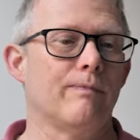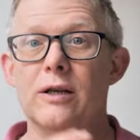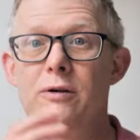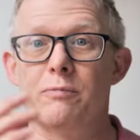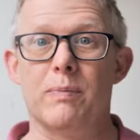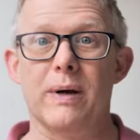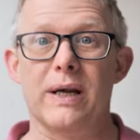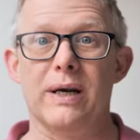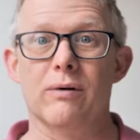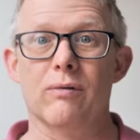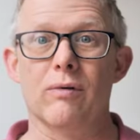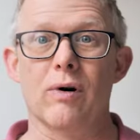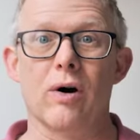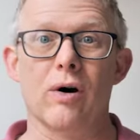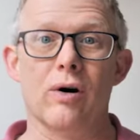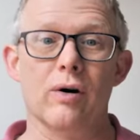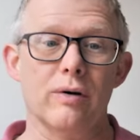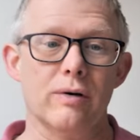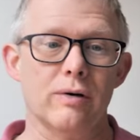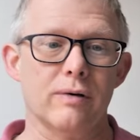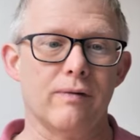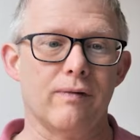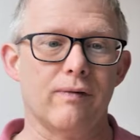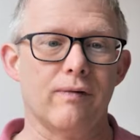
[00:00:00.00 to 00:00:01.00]
It's been
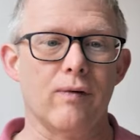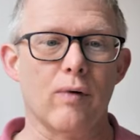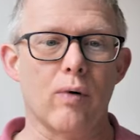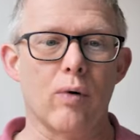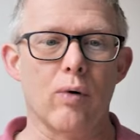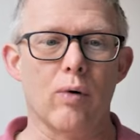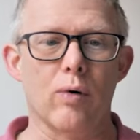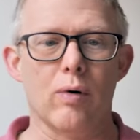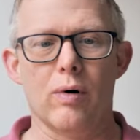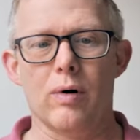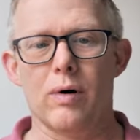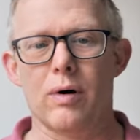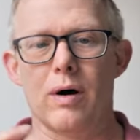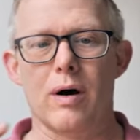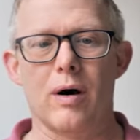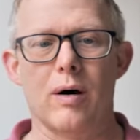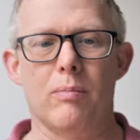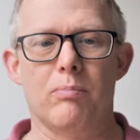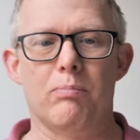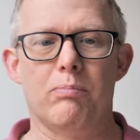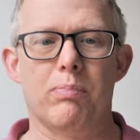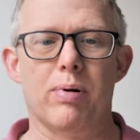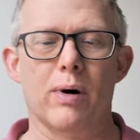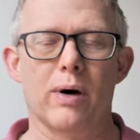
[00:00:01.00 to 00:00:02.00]
around for
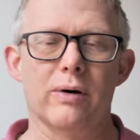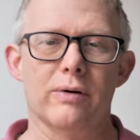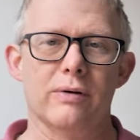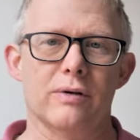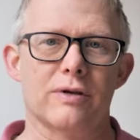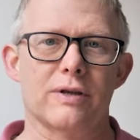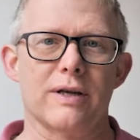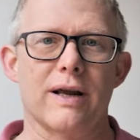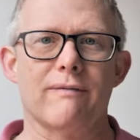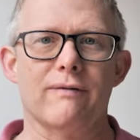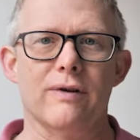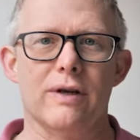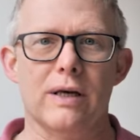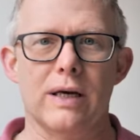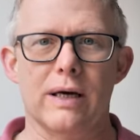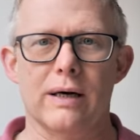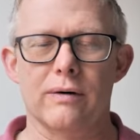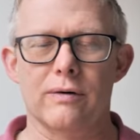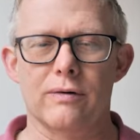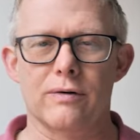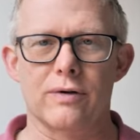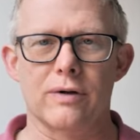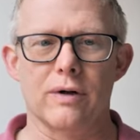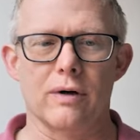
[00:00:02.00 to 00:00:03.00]
about 7
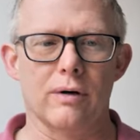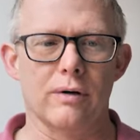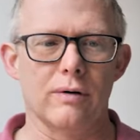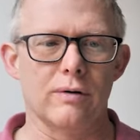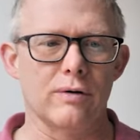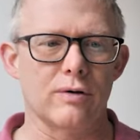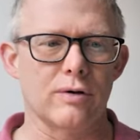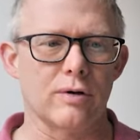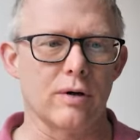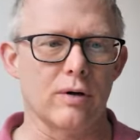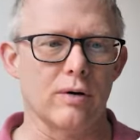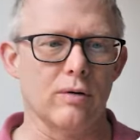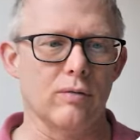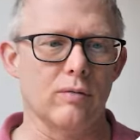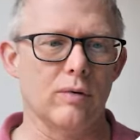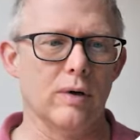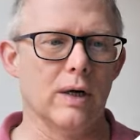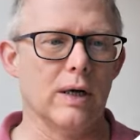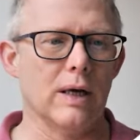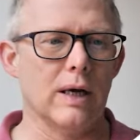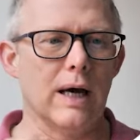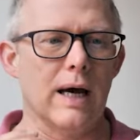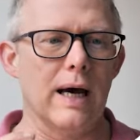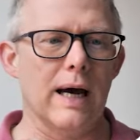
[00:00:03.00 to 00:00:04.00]
years now, so
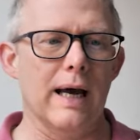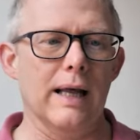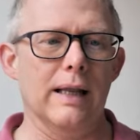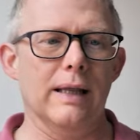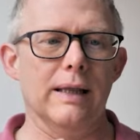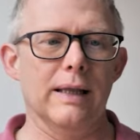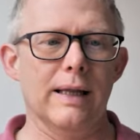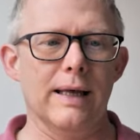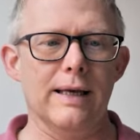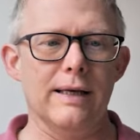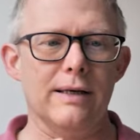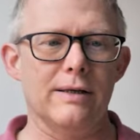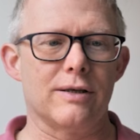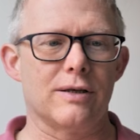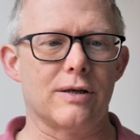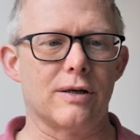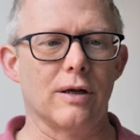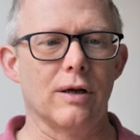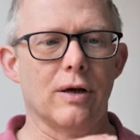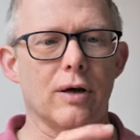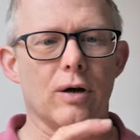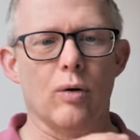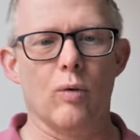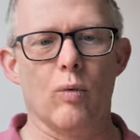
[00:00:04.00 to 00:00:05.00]
at
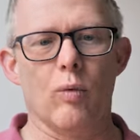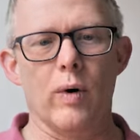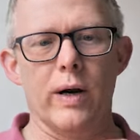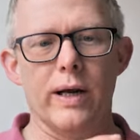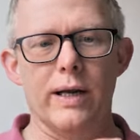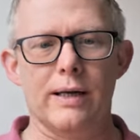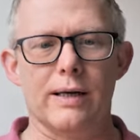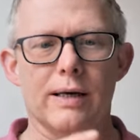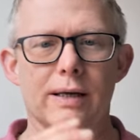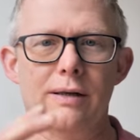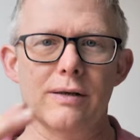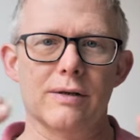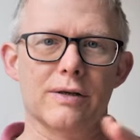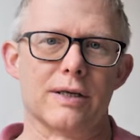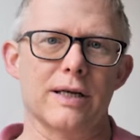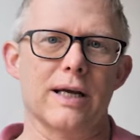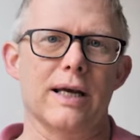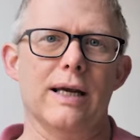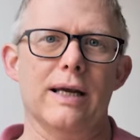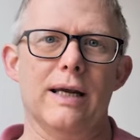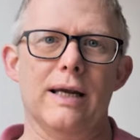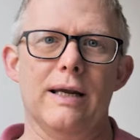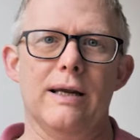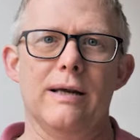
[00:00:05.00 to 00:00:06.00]
least we can
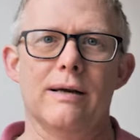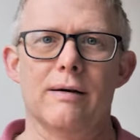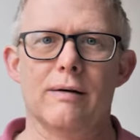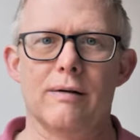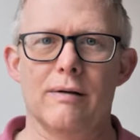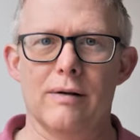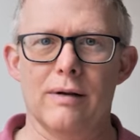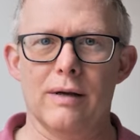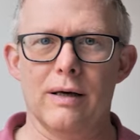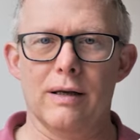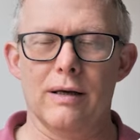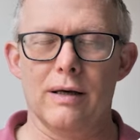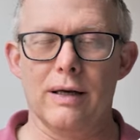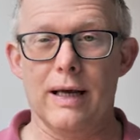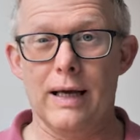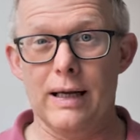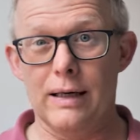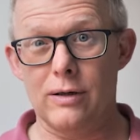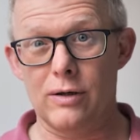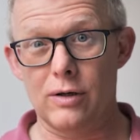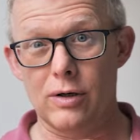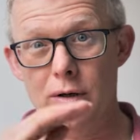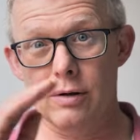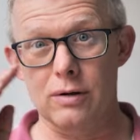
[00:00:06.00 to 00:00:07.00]
see that
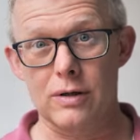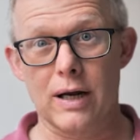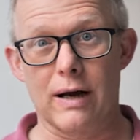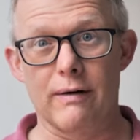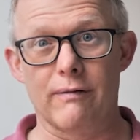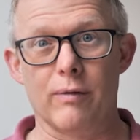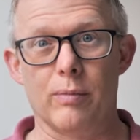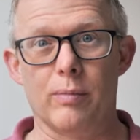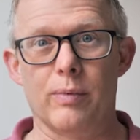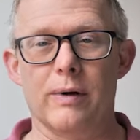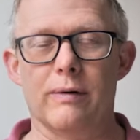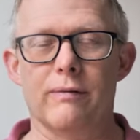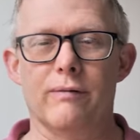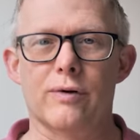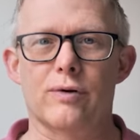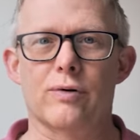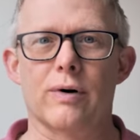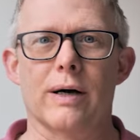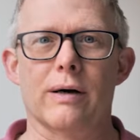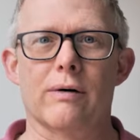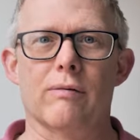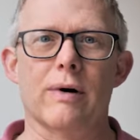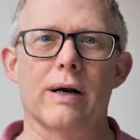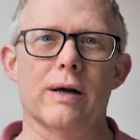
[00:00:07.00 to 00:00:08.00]
it does have a bit of a
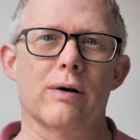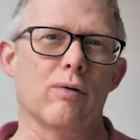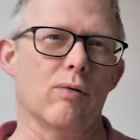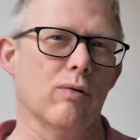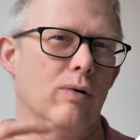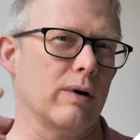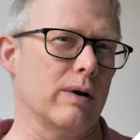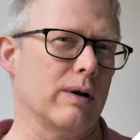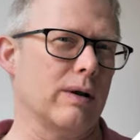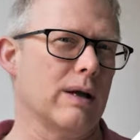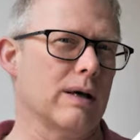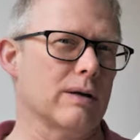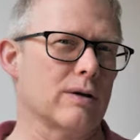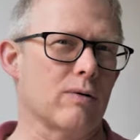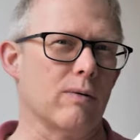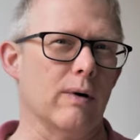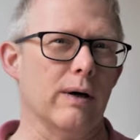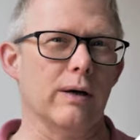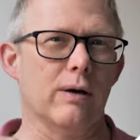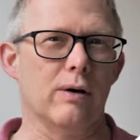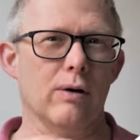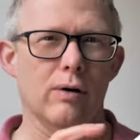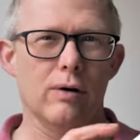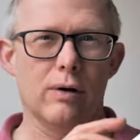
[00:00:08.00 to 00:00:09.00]
track record, and that's
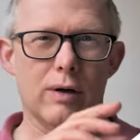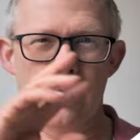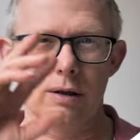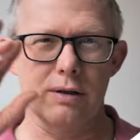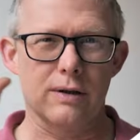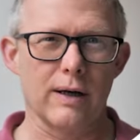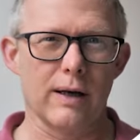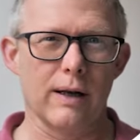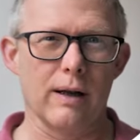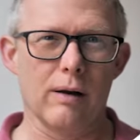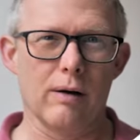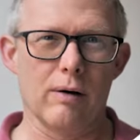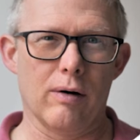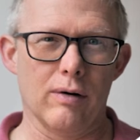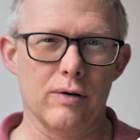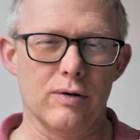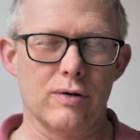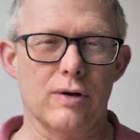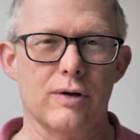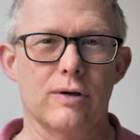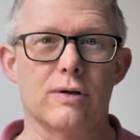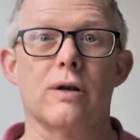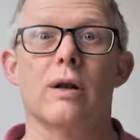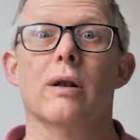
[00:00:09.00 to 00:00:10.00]
quite good because it
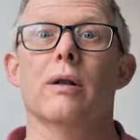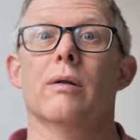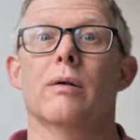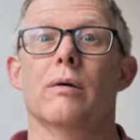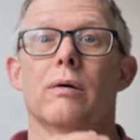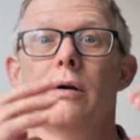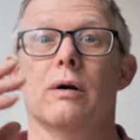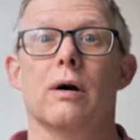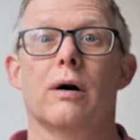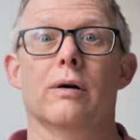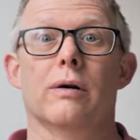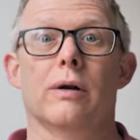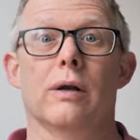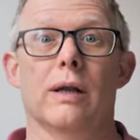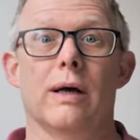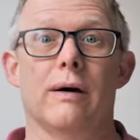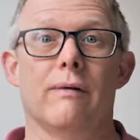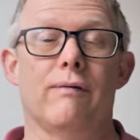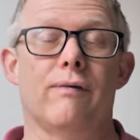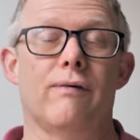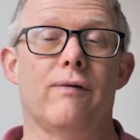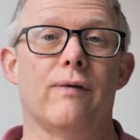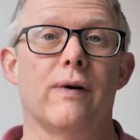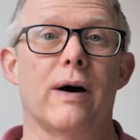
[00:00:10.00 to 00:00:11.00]
allows us to look out
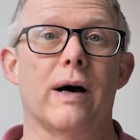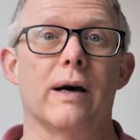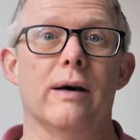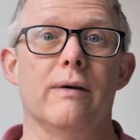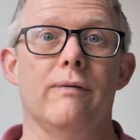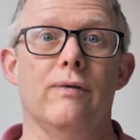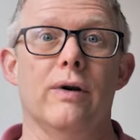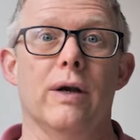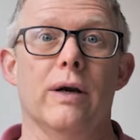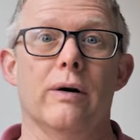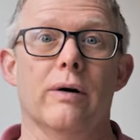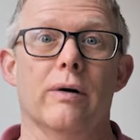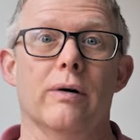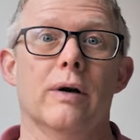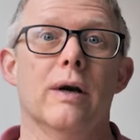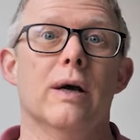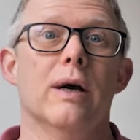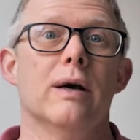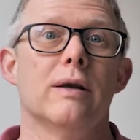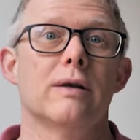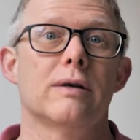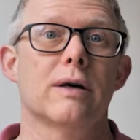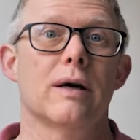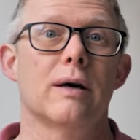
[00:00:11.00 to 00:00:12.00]
that 5 year
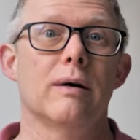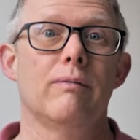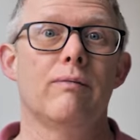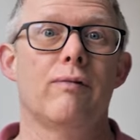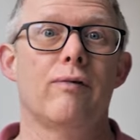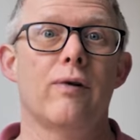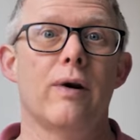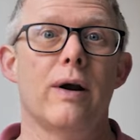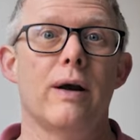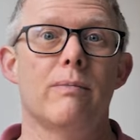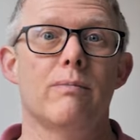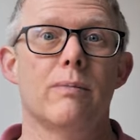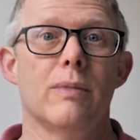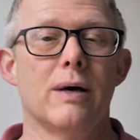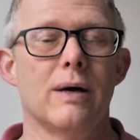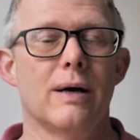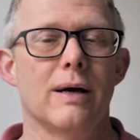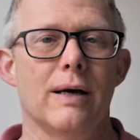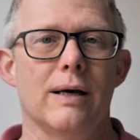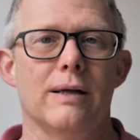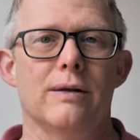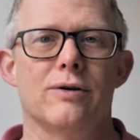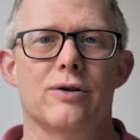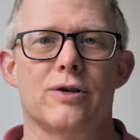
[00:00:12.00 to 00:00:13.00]
time frame
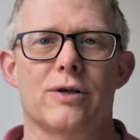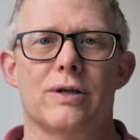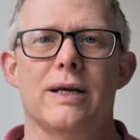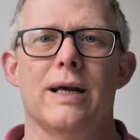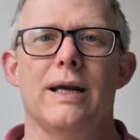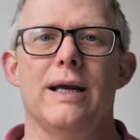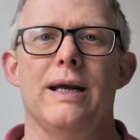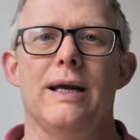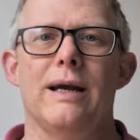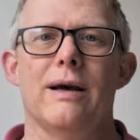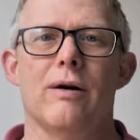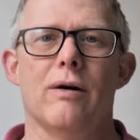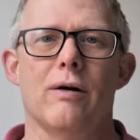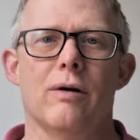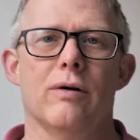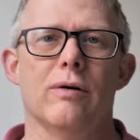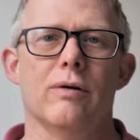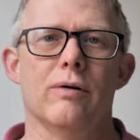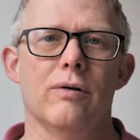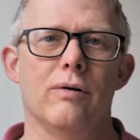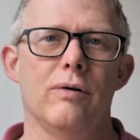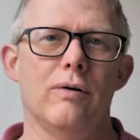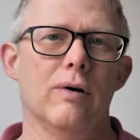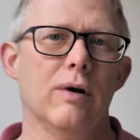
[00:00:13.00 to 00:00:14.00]
and see
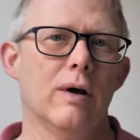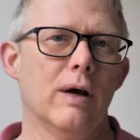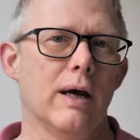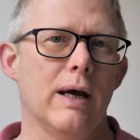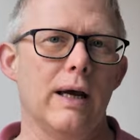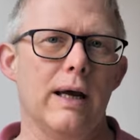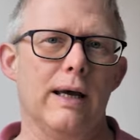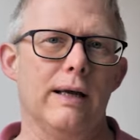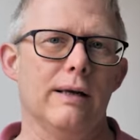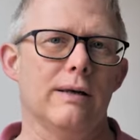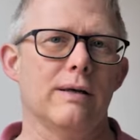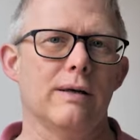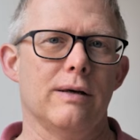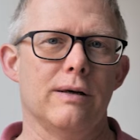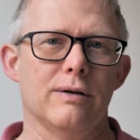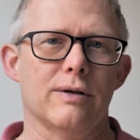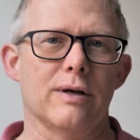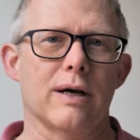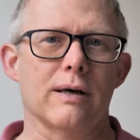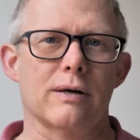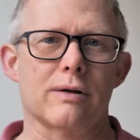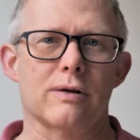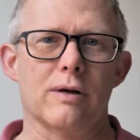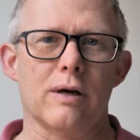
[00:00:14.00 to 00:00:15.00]
how it has
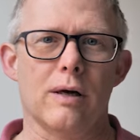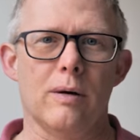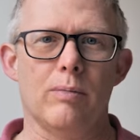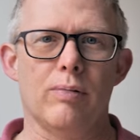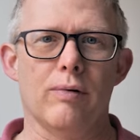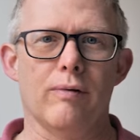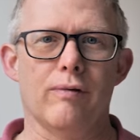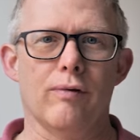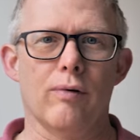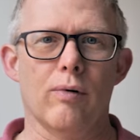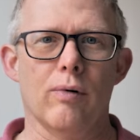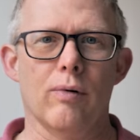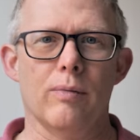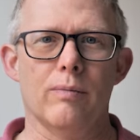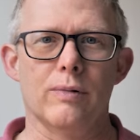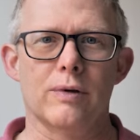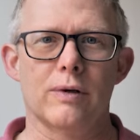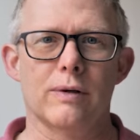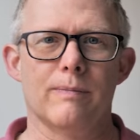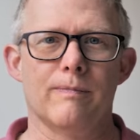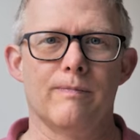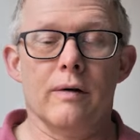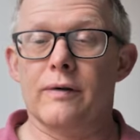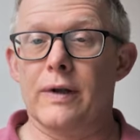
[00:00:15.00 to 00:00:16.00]
actually performed.